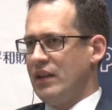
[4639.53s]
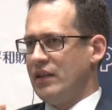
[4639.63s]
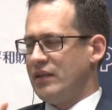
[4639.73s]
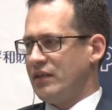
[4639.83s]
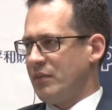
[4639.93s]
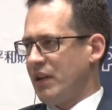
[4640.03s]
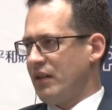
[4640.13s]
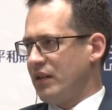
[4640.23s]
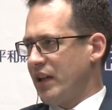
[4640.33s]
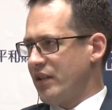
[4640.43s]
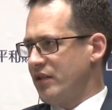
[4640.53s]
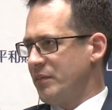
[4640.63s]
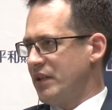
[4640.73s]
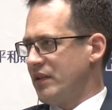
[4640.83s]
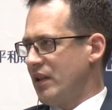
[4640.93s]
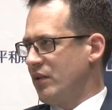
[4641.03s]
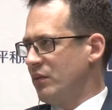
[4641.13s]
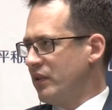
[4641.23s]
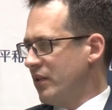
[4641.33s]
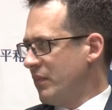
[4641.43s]
This is about elections, but it's not
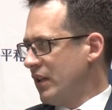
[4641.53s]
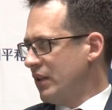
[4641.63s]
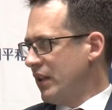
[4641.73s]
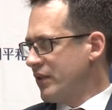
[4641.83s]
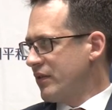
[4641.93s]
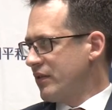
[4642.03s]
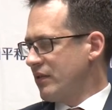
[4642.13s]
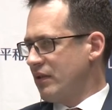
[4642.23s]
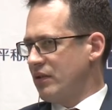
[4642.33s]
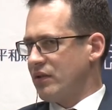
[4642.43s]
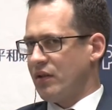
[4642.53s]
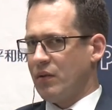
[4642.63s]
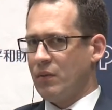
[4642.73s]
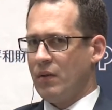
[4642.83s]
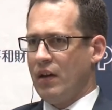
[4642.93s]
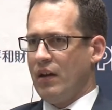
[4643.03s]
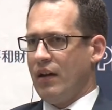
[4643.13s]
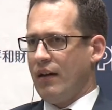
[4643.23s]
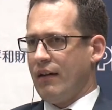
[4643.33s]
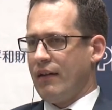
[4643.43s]
only about elections. And so,
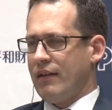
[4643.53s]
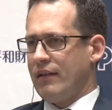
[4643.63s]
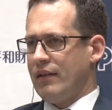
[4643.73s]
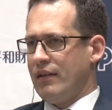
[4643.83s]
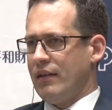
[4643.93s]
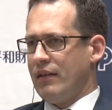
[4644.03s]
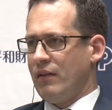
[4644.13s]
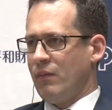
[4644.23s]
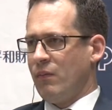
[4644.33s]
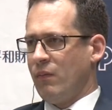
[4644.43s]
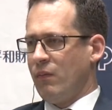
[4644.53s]
uh, you know,